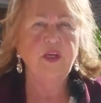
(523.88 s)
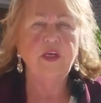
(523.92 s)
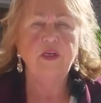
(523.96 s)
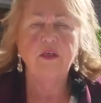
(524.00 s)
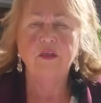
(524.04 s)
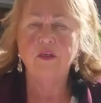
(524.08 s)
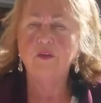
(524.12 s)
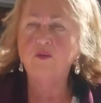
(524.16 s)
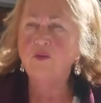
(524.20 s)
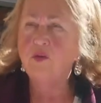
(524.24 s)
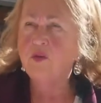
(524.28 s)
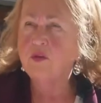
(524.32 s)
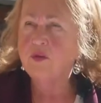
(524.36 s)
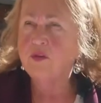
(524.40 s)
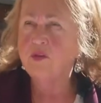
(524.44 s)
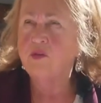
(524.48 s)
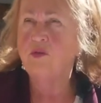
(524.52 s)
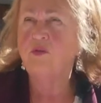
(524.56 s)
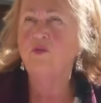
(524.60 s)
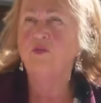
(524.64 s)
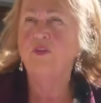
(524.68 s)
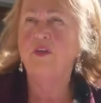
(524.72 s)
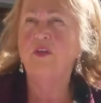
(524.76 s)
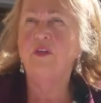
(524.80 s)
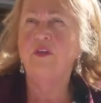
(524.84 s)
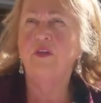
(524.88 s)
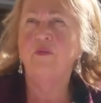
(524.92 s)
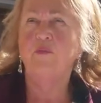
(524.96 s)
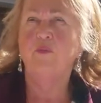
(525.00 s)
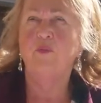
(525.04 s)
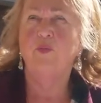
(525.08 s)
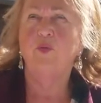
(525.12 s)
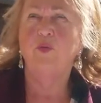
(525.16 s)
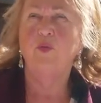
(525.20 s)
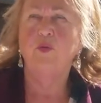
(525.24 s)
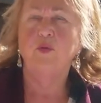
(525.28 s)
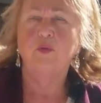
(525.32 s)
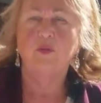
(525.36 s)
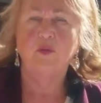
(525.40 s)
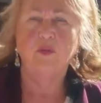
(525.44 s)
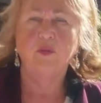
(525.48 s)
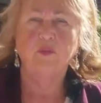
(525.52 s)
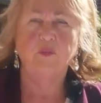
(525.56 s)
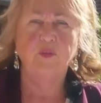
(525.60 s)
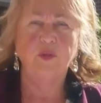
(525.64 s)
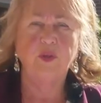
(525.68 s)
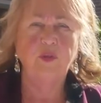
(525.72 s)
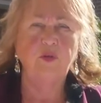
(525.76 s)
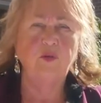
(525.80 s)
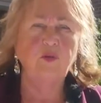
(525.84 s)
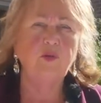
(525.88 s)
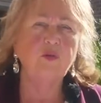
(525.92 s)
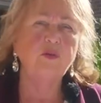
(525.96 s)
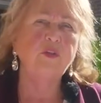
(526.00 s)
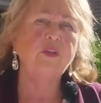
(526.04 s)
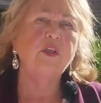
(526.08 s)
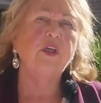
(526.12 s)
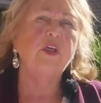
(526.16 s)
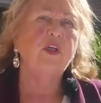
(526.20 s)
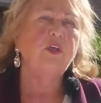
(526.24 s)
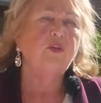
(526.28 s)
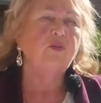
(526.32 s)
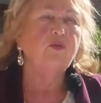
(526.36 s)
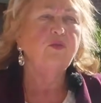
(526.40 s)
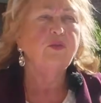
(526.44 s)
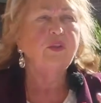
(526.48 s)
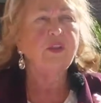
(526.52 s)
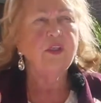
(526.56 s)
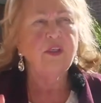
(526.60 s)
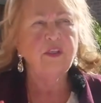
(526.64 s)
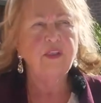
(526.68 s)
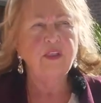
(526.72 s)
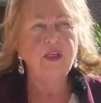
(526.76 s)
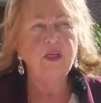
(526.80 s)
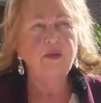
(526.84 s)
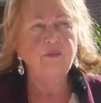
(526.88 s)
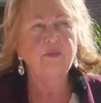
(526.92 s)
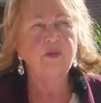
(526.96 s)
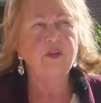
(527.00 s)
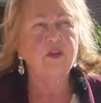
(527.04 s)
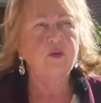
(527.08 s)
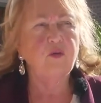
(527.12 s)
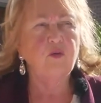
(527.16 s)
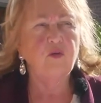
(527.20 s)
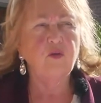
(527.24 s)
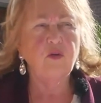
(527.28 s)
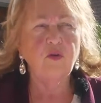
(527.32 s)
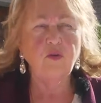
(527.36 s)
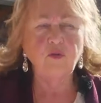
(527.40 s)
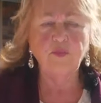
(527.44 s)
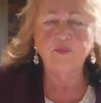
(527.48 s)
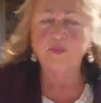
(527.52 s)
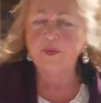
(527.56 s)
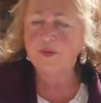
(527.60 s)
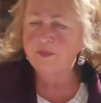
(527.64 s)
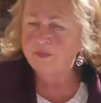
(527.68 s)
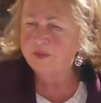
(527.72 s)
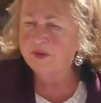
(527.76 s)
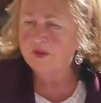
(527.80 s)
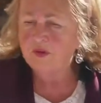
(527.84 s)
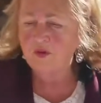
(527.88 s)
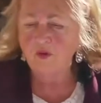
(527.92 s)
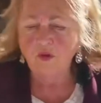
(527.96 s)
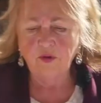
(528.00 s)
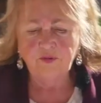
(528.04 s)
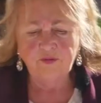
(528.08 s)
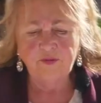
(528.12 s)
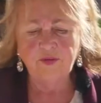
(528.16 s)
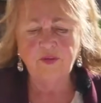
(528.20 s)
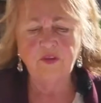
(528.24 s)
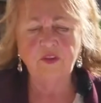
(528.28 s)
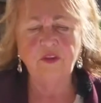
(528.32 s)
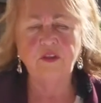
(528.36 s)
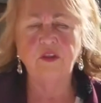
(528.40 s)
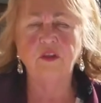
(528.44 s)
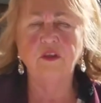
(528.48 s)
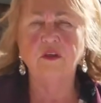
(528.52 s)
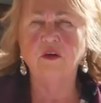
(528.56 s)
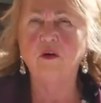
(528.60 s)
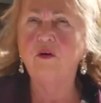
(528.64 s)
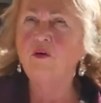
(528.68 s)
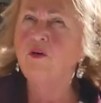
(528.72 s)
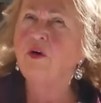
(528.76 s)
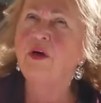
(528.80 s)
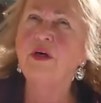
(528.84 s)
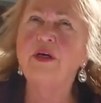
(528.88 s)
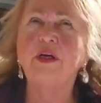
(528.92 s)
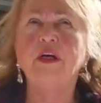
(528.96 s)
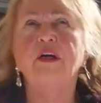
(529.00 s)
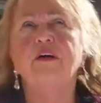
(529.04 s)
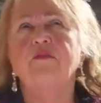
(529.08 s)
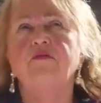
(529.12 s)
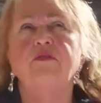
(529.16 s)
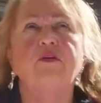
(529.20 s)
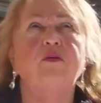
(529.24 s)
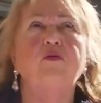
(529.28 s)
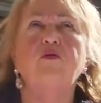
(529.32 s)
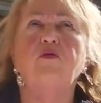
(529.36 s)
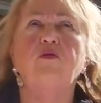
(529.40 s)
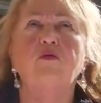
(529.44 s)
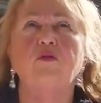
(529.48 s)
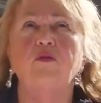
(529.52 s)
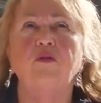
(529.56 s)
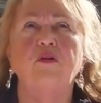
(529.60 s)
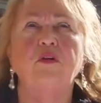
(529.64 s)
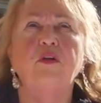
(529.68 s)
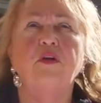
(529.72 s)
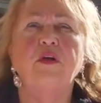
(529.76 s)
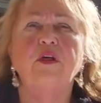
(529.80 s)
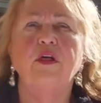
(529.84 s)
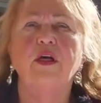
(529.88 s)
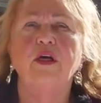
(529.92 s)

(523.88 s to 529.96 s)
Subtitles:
It's also very important, because to set up the goal, people often think, oh, I have a goal.